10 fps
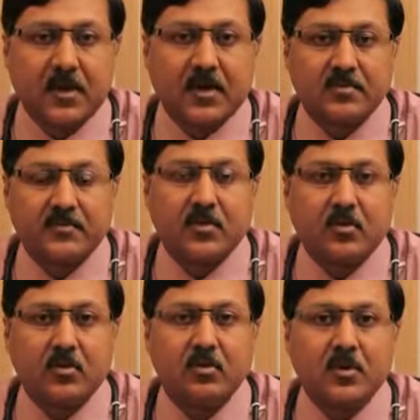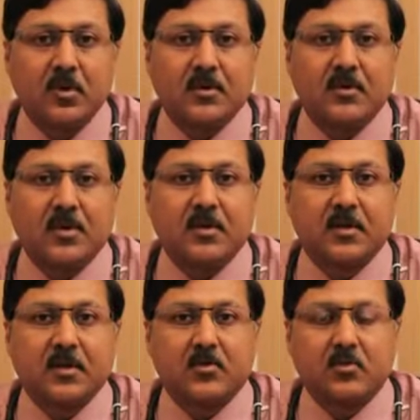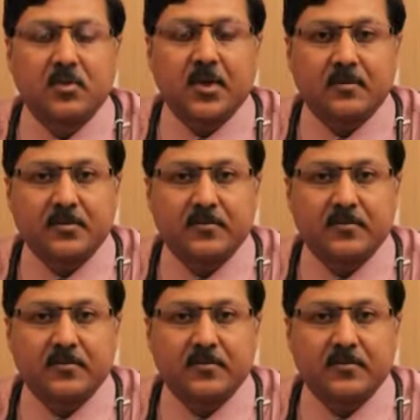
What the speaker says: As we know that there are two types